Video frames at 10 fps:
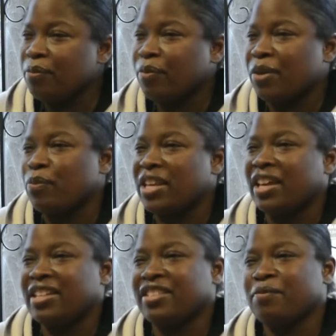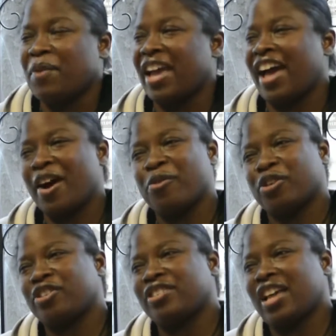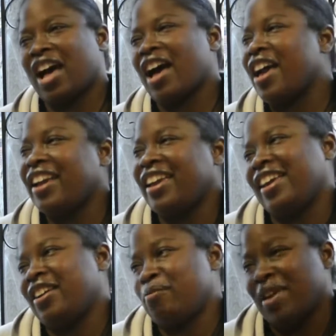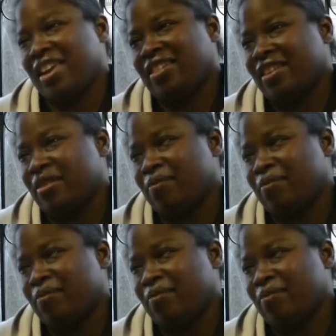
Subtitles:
but because of my hours, I can't make them.